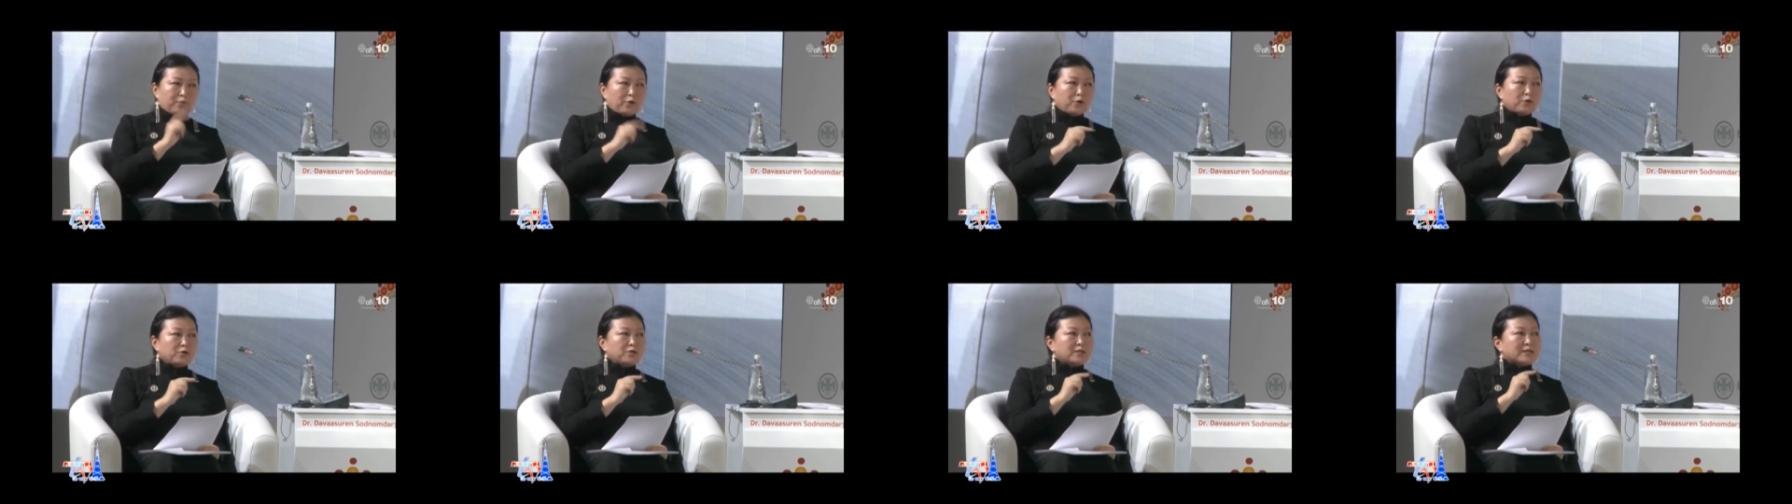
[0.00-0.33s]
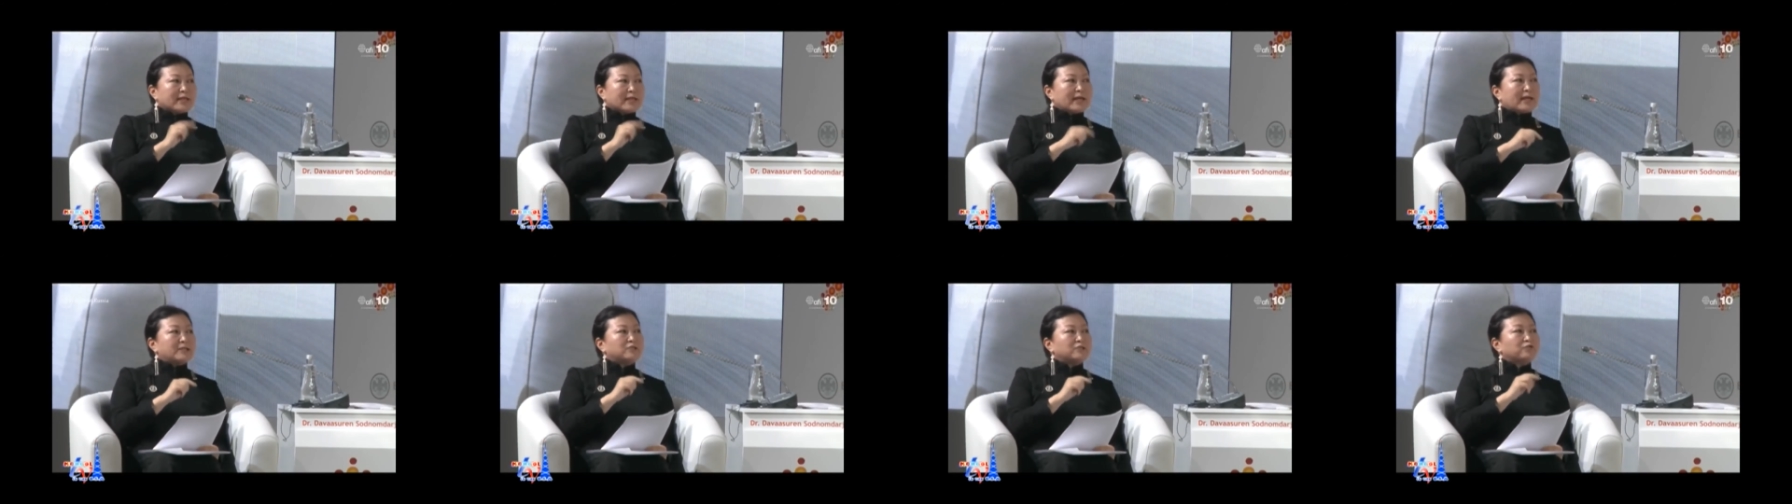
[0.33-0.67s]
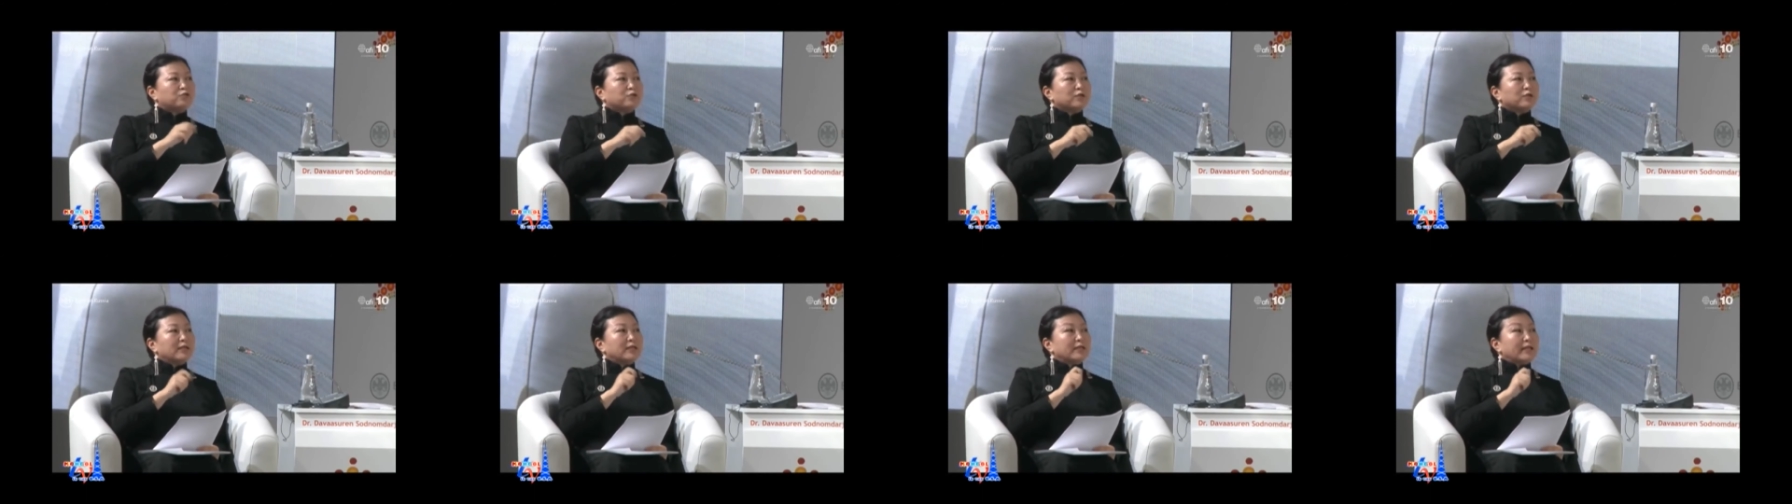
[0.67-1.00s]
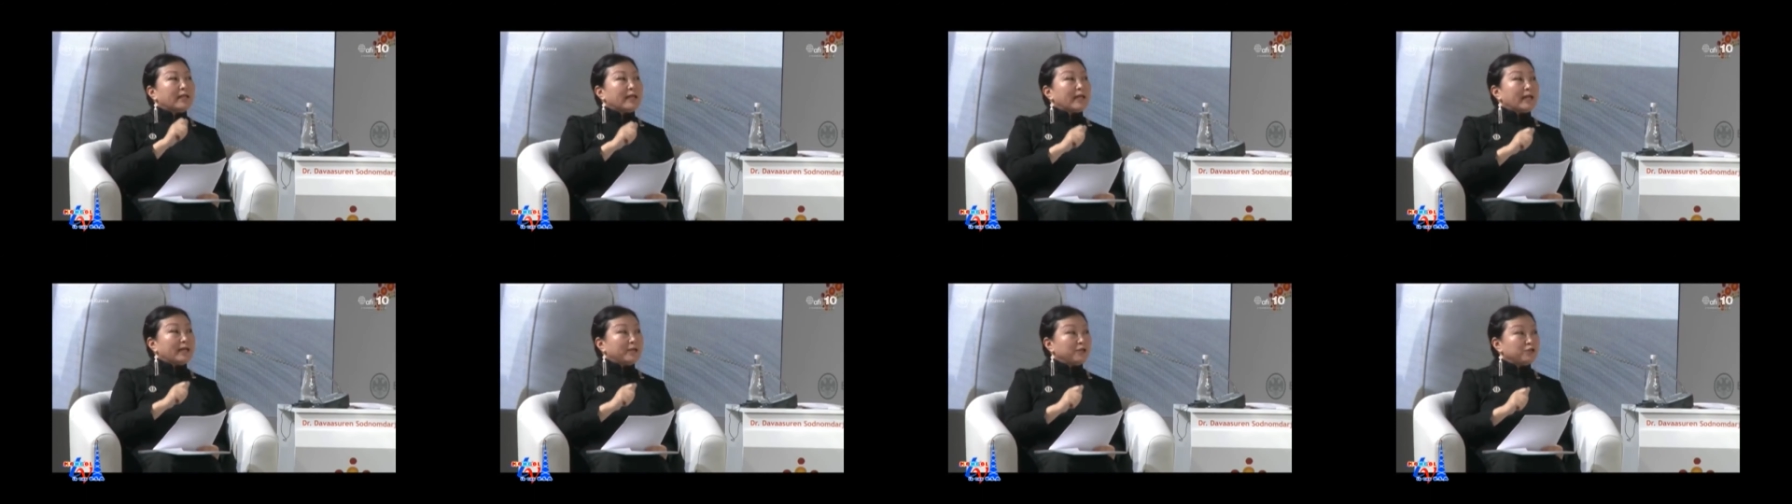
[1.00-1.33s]
first country
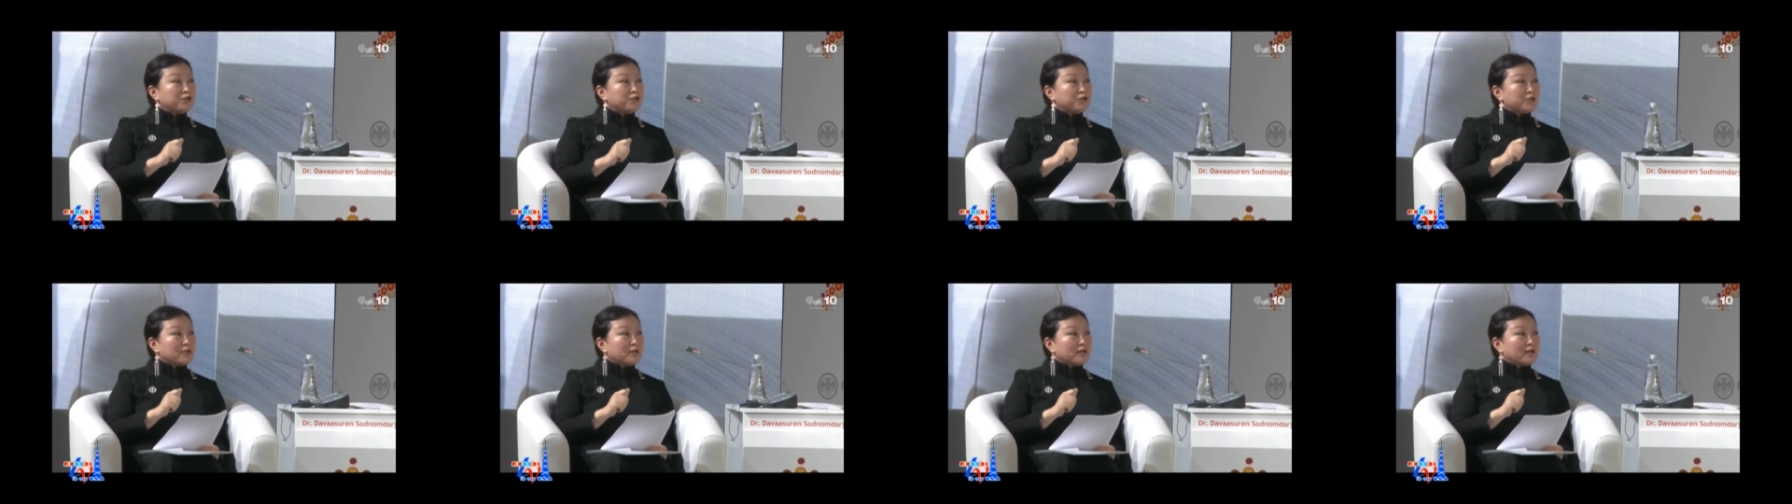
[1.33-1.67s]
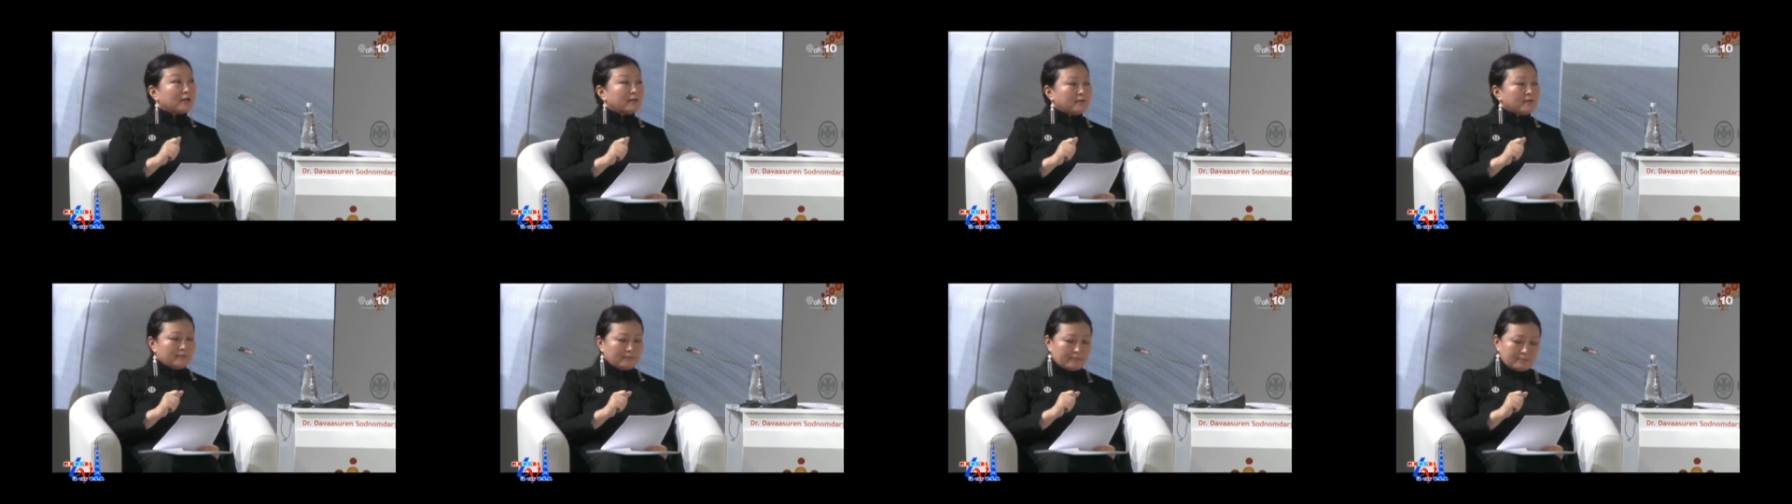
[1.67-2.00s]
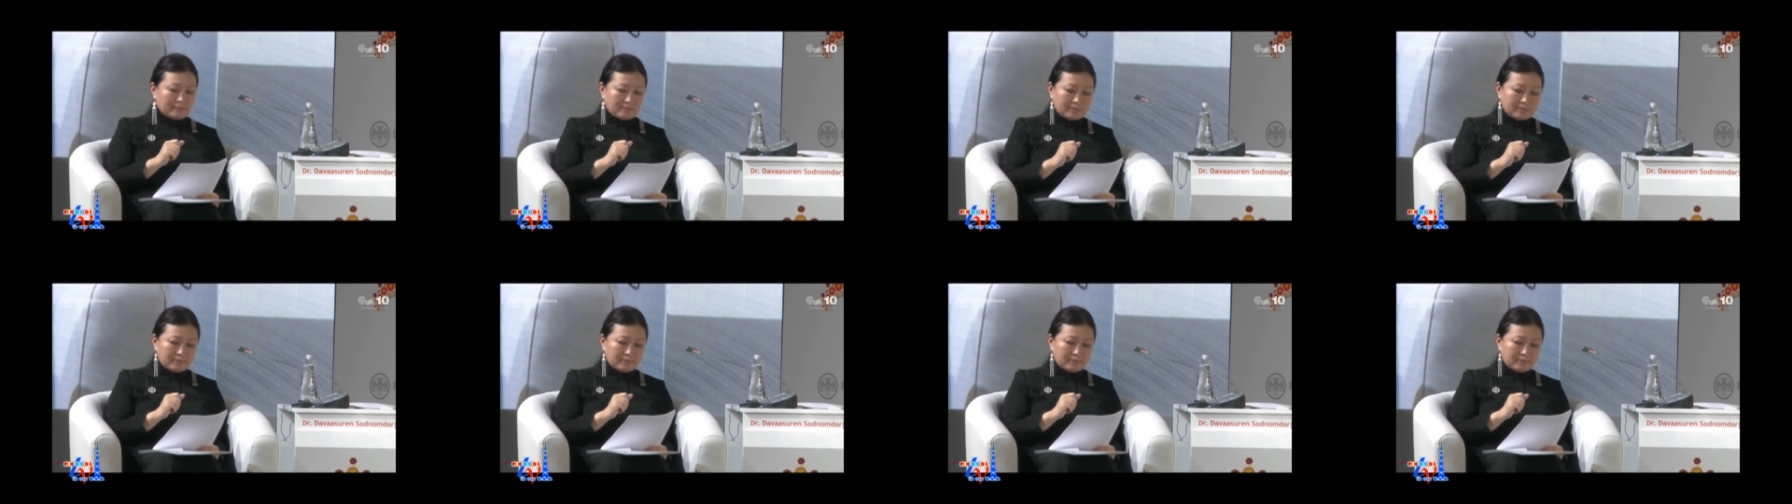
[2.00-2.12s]
in Asia